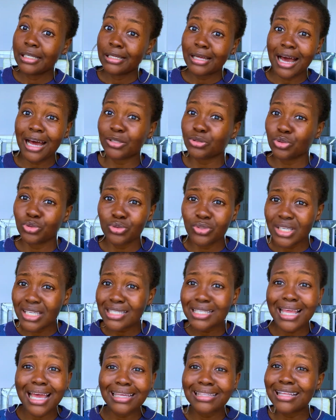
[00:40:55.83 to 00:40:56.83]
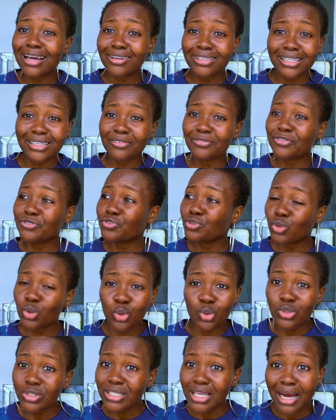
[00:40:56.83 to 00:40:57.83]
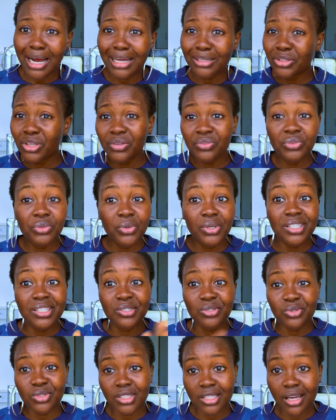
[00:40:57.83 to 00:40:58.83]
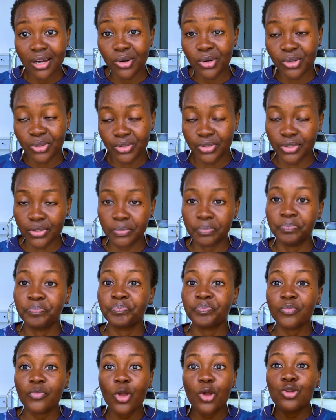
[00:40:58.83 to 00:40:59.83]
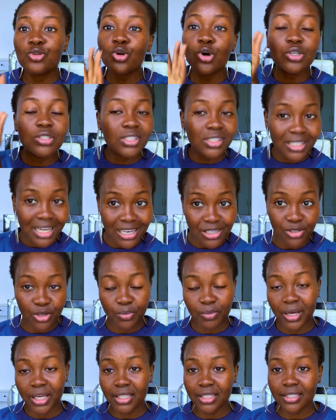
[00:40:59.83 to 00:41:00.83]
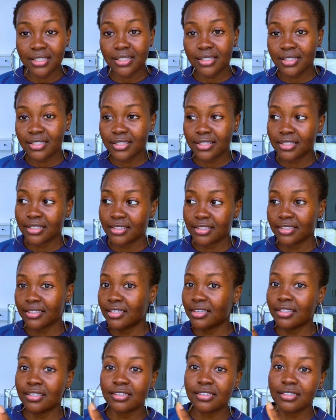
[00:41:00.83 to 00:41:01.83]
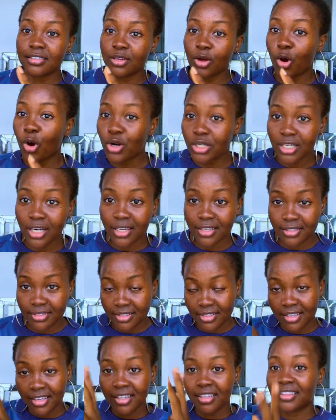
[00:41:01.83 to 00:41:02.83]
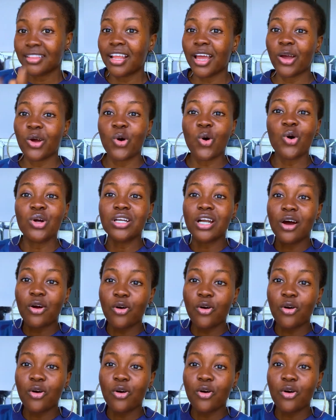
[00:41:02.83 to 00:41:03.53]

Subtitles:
I don't know. It's like now they've even closed that. I don't know what is in that country. So the last on my list is others, like other